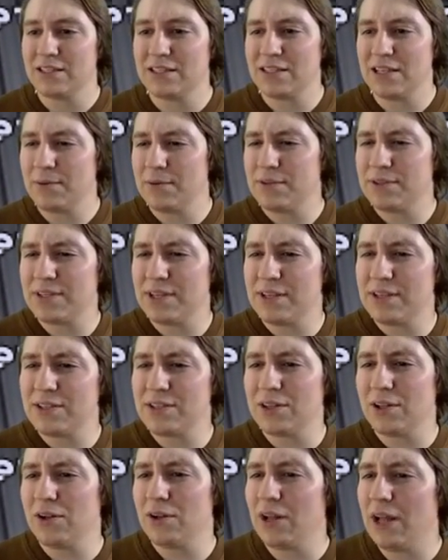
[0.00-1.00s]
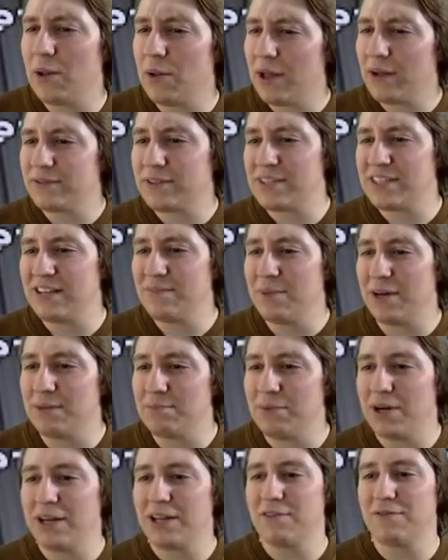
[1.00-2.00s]
Simon says, lol, I will have to save
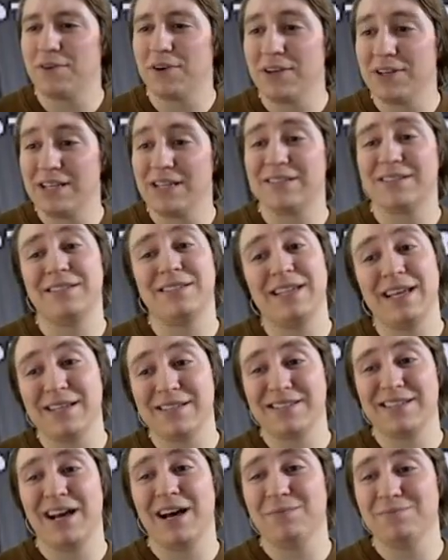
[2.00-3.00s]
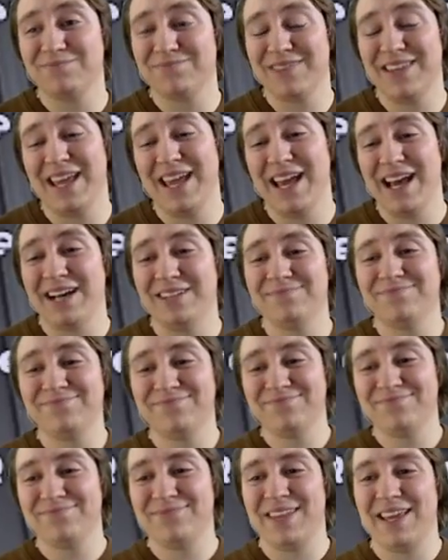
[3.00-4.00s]
money for a decent desktop. Yeah,
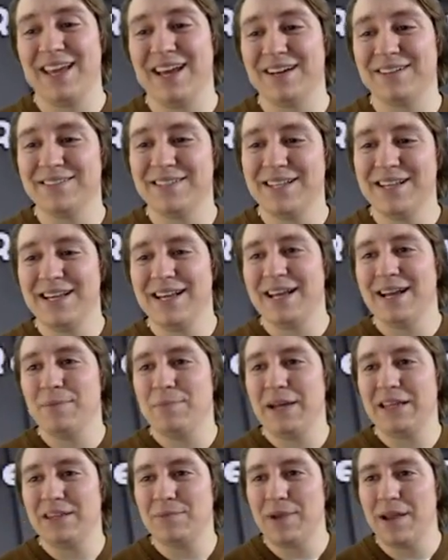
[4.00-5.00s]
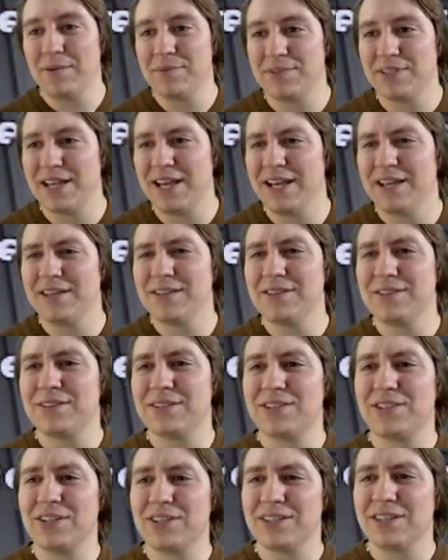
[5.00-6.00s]
yeah. Mad the Bam
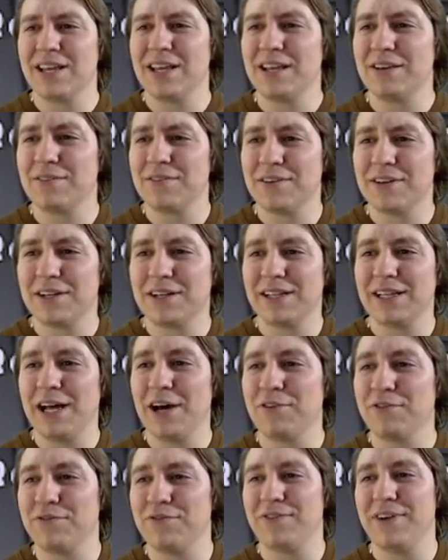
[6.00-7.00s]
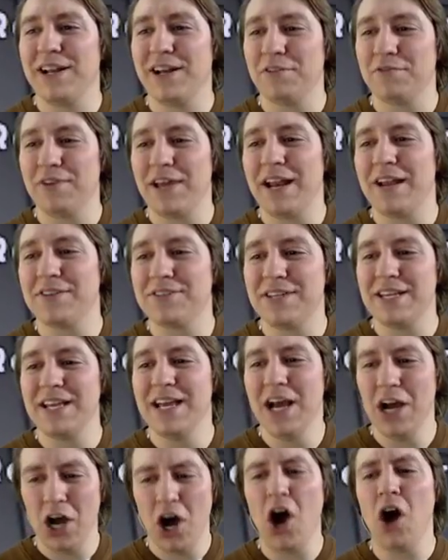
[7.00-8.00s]
says, just like Cloud from Final
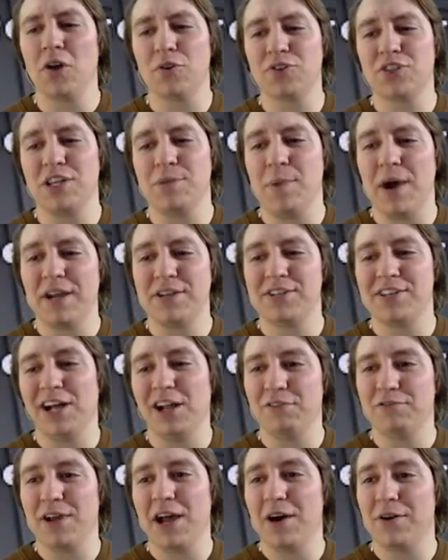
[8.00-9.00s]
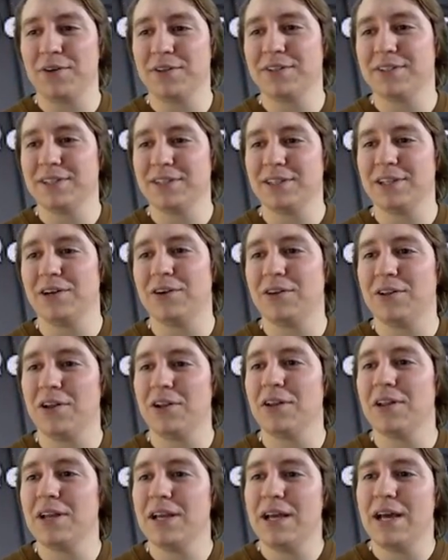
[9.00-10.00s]
Fantasy, I'll see myself out. Lol,
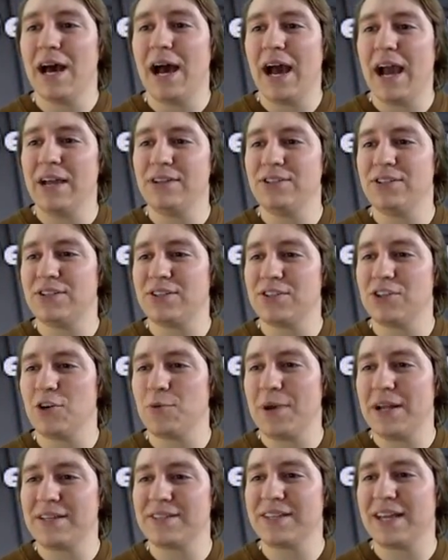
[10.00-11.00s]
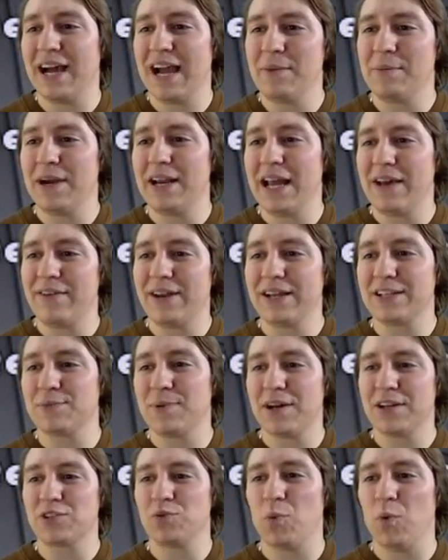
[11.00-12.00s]
lol. IG says, No Man's Sky might have an
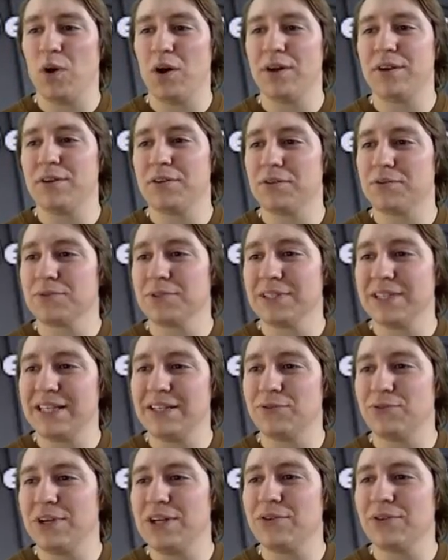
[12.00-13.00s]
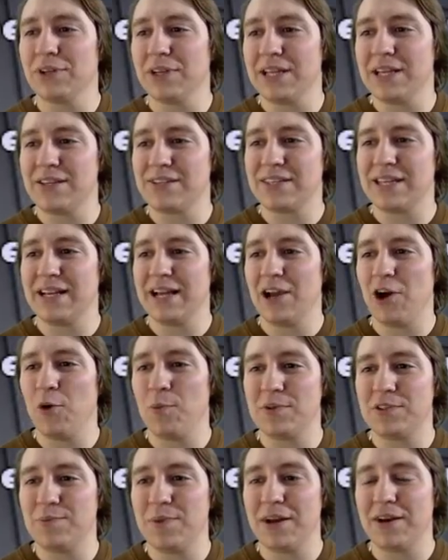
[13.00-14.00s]
Xbox One re-release, and I
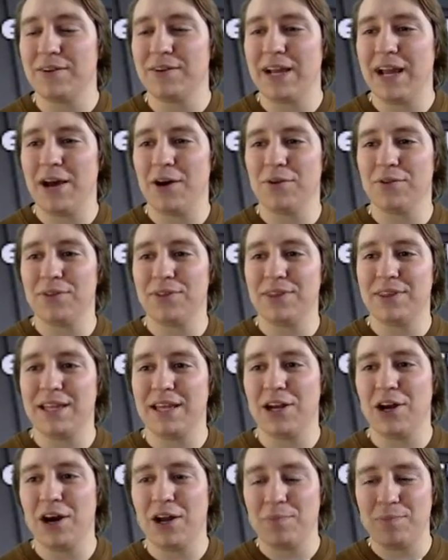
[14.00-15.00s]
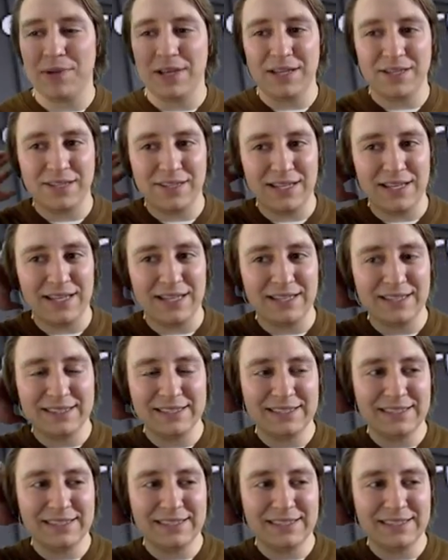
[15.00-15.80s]
hope it's better now than on PC.